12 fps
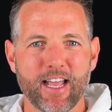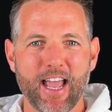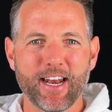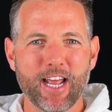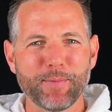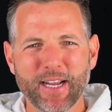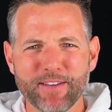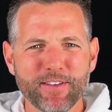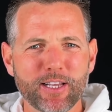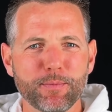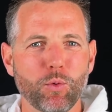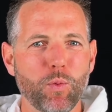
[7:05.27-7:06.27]
And am I
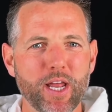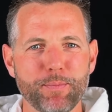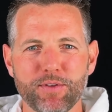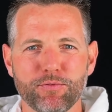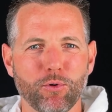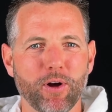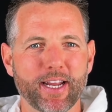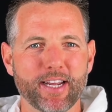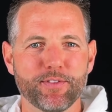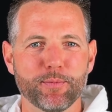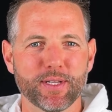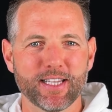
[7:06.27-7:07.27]
giving them a win before I
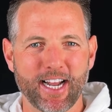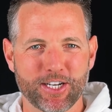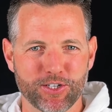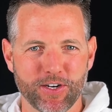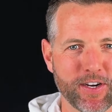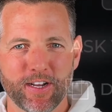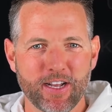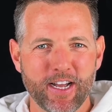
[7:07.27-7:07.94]
give them a lecture?